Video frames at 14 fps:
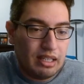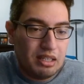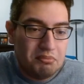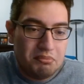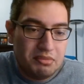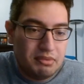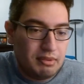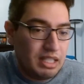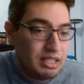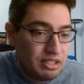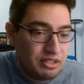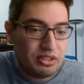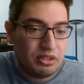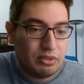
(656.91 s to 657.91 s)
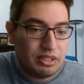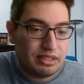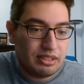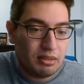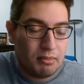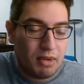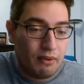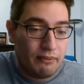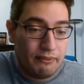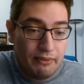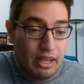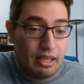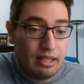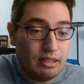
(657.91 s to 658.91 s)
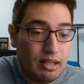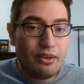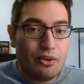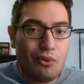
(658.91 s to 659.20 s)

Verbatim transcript: a mini series about Faye,